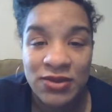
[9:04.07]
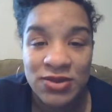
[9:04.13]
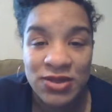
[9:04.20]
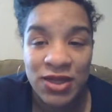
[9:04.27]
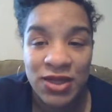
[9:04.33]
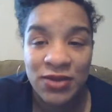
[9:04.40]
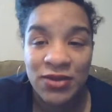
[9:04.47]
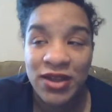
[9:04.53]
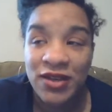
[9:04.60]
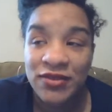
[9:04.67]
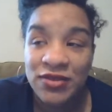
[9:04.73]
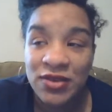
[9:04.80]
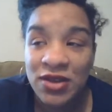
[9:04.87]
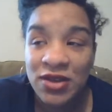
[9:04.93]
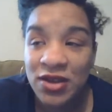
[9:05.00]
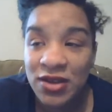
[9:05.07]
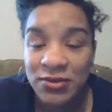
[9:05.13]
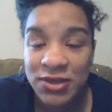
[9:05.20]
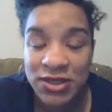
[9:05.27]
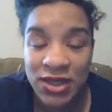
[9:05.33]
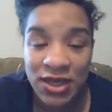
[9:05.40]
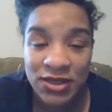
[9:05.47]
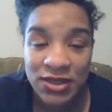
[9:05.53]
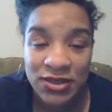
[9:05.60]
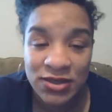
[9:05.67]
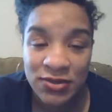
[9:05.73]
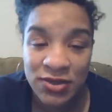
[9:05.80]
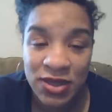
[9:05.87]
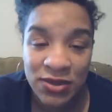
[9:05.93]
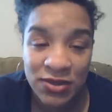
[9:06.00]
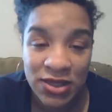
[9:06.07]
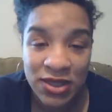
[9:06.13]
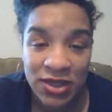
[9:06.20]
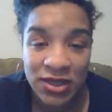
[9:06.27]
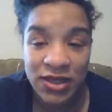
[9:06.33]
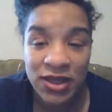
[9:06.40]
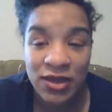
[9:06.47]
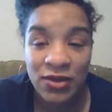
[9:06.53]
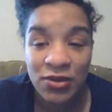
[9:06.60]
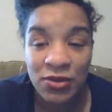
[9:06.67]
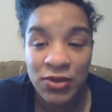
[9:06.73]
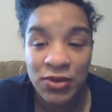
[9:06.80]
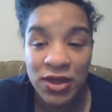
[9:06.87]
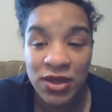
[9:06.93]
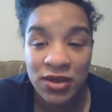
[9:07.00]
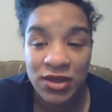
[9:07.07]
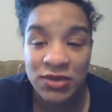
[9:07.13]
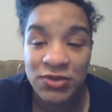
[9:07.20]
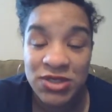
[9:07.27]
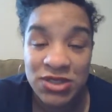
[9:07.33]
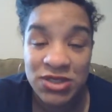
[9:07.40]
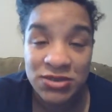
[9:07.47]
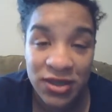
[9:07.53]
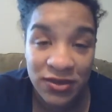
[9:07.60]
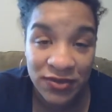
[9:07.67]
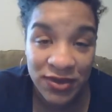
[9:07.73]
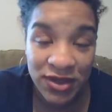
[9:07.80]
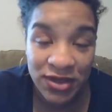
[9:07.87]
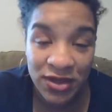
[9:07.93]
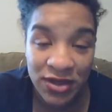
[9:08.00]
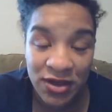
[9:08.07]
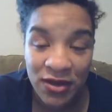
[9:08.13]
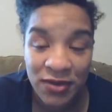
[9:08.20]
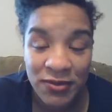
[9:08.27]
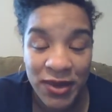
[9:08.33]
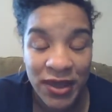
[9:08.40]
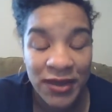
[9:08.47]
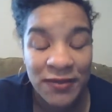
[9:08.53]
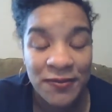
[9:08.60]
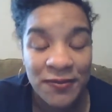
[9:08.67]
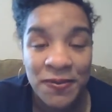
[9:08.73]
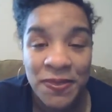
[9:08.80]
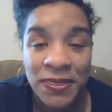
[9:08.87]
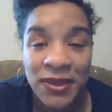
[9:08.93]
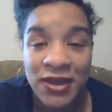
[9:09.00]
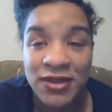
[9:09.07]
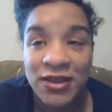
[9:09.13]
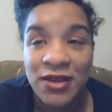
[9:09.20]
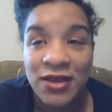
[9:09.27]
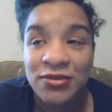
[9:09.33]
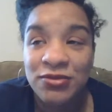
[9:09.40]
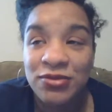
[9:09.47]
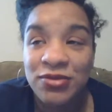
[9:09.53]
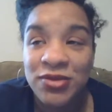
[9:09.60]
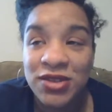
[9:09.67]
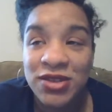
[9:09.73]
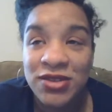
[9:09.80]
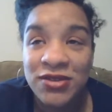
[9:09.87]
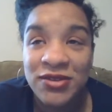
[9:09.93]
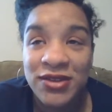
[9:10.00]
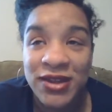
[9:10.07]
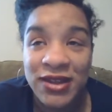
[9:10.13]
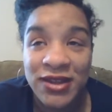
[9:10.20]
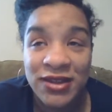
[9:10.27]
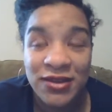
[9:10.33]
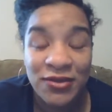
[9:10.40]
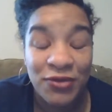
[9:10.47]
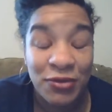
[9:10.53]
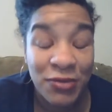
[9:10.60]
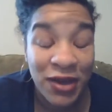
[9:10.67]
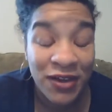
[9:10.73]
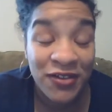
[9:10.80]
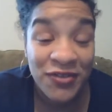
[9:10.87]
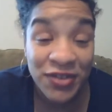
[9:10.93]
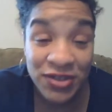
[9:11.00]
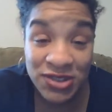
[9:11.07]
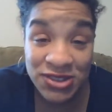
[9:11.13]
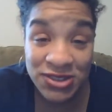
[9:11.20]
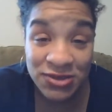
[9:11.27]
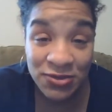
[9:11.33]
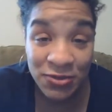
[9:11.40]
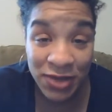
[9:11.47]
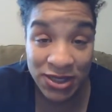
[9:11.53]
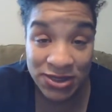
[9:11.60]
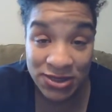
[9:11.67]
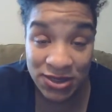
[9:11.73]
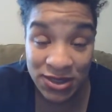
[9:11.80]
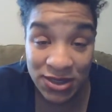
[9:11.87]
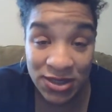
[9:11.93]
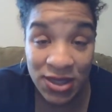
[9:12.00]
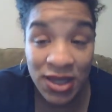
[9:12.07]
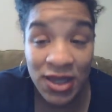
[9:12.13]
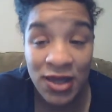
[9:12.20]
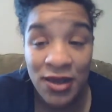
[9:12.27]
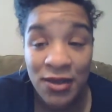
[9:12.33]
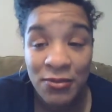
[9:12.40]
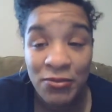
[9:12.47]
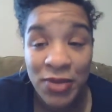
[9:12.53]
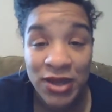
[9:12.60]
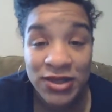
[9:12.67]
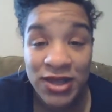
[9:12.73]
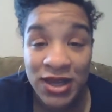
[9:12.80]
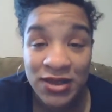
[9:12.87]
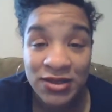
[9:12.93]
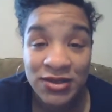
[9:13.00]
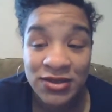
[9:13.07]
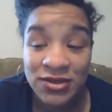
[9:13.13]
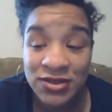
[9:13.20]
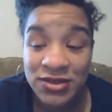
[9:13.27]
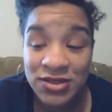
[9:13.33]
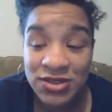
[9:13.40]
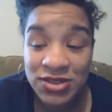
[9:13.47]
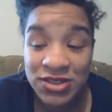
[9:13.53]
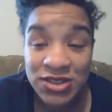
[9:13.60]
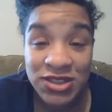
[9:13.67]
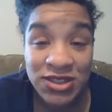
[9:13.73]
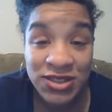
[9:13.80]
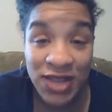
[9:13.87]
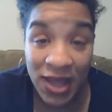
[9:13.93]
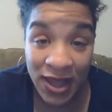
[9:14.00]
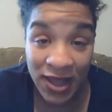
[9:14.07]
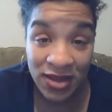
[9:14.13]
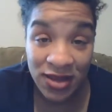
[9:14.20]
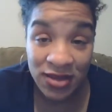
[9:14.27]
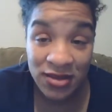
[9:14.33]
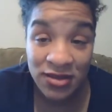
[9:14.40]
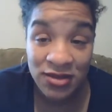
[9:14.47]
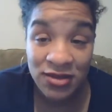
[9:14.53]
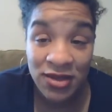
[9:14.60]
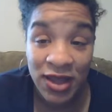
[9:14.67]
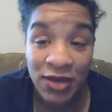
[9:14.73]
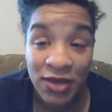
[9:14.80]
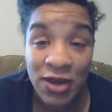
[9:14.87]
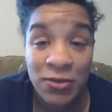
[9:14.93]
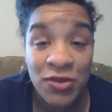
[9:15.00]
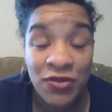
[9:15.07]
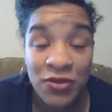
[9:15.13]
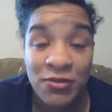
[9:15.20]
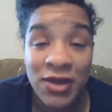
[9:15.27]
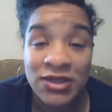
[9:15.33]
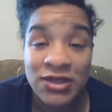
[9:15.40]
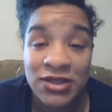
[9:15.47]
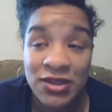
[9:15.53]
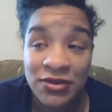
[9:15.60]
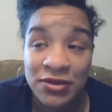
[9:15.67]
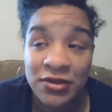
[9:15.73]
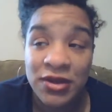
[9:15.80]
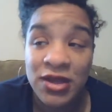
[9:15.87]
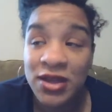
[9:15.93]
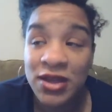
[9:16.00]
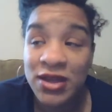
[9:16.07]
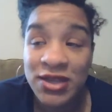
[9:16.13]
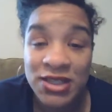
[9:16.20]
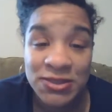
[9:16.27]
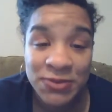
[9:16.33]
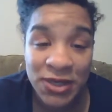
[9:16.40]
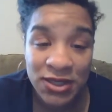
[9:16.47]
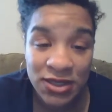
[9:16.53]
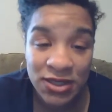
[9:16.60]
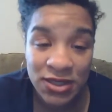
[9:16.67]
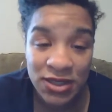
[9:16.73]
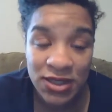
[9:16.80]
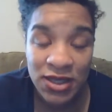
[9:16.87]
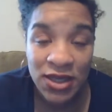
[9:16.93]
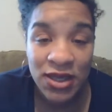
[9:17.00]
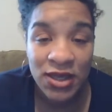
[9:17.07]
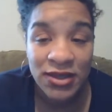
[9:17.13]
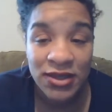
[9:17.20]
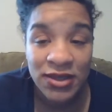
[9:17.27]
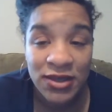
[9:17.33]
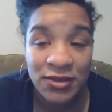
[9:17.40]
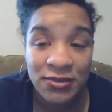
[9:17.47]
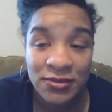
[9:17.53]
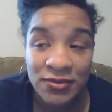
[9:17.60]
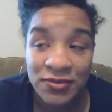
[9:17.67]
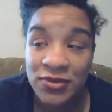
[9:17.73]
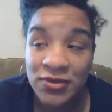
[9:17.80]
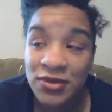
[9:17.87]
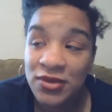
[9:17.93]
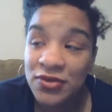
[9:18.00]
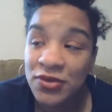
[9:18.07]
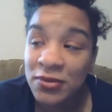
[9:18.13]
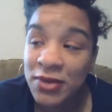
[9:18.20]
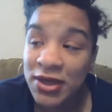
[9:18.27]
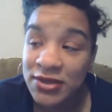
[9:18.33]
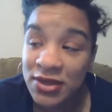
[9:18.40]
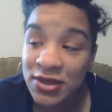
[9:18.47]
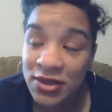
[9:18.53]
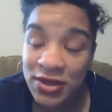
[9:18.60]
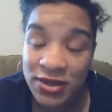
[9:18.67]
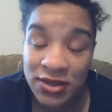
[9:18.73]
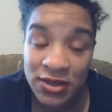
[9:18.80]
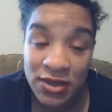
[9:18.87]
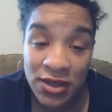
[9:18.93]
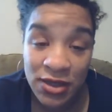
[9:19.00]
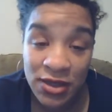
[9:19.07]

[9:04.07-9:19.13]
was like, well, have you called my doctor? And they were like, yeah, well, we called her. We're just waiting for her to call back. And I, like when my son, my doctor, she died like right before my delivery, unexpectedly. Then for my daughter,